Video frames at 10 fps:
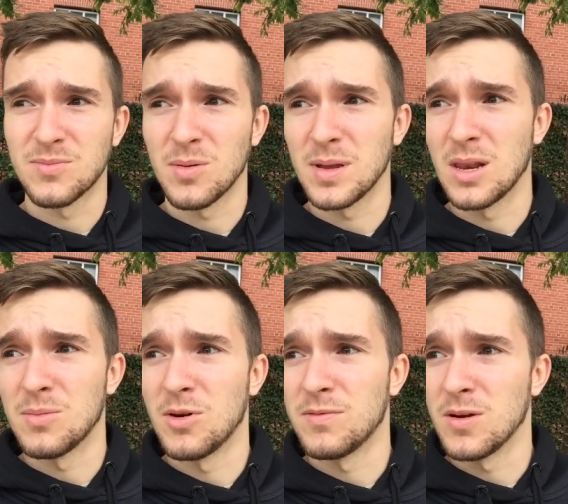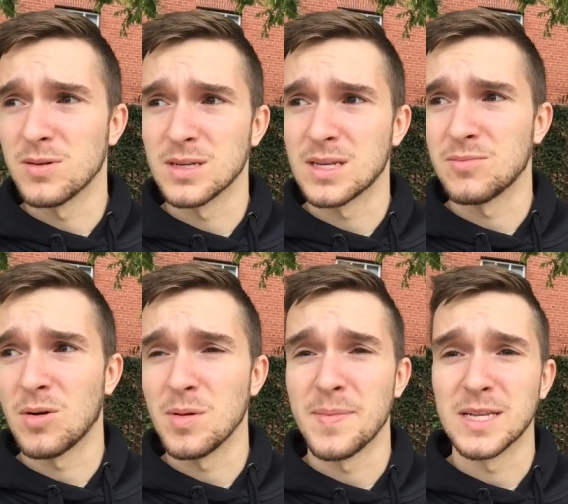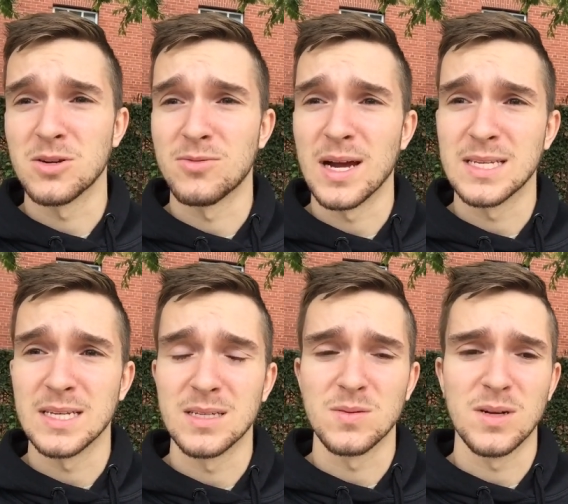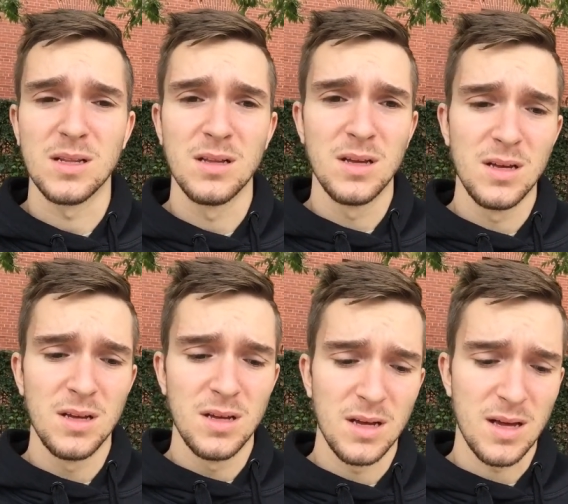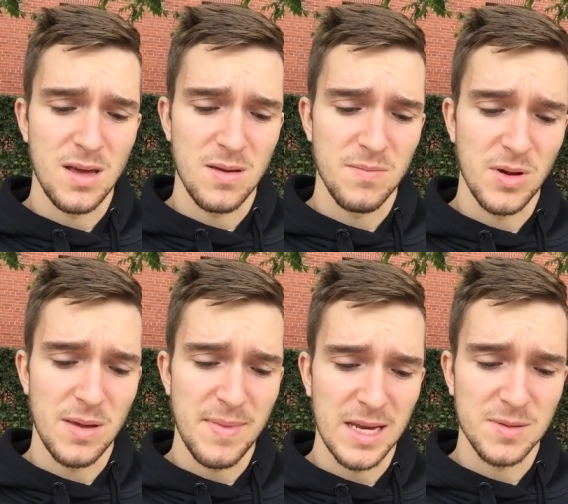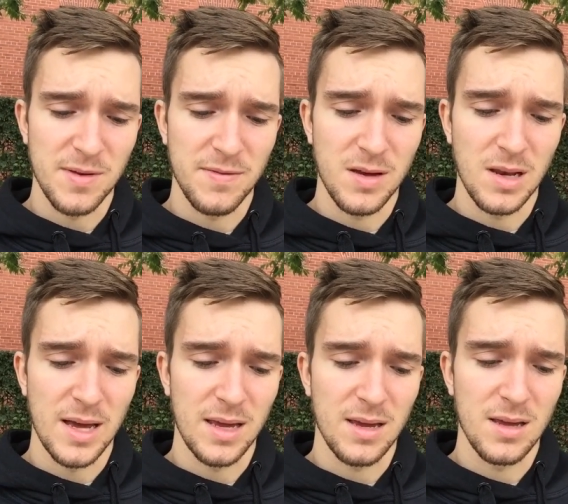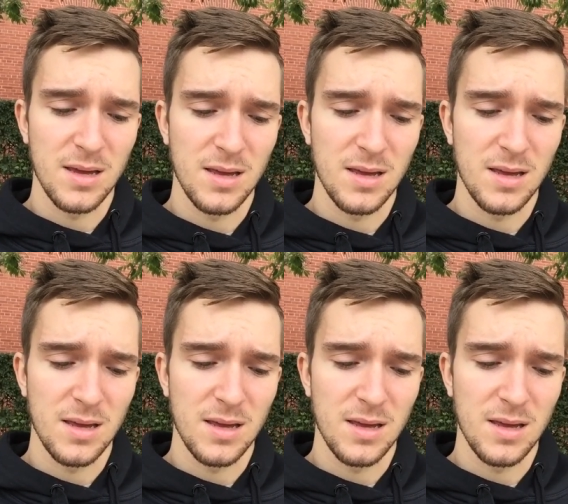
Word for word: I'm probably a lot more focused, and I'm probably better at writing as well. Uh, but it makes me feel like